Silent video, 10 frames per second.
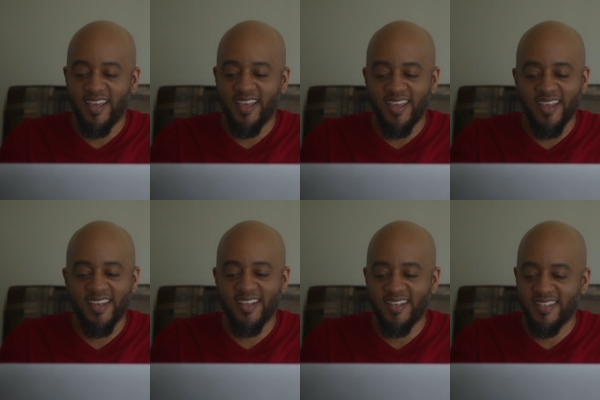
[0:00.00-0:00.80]

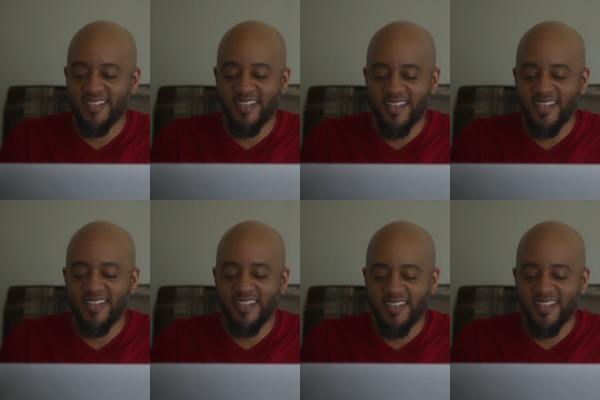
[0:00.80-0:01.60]
And it
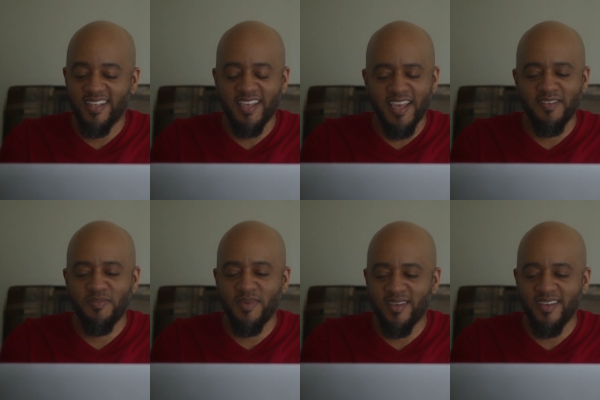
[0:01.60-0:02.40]
it gave
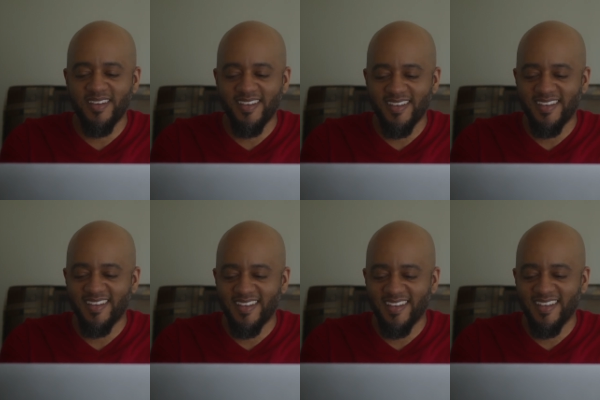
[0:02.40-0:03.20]
me
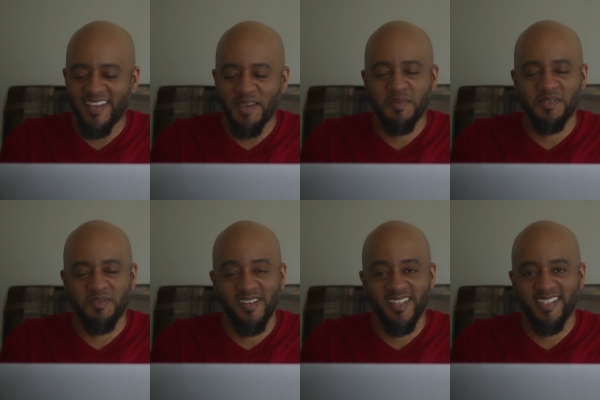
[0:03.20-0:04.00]
it gave me some
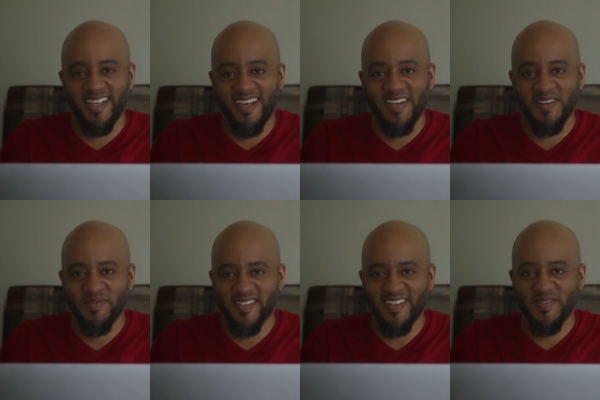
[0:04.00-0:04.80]
good times,
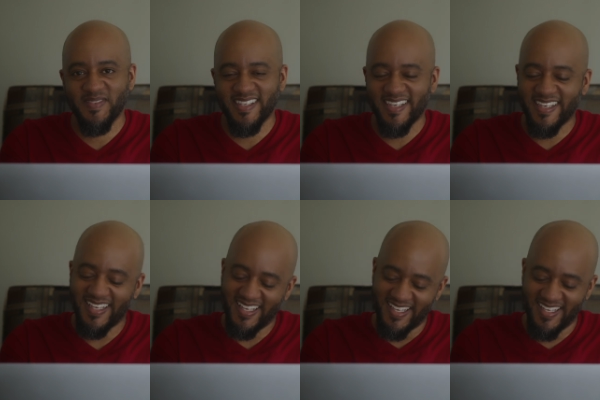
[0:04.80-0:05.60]
you know what I'm saying?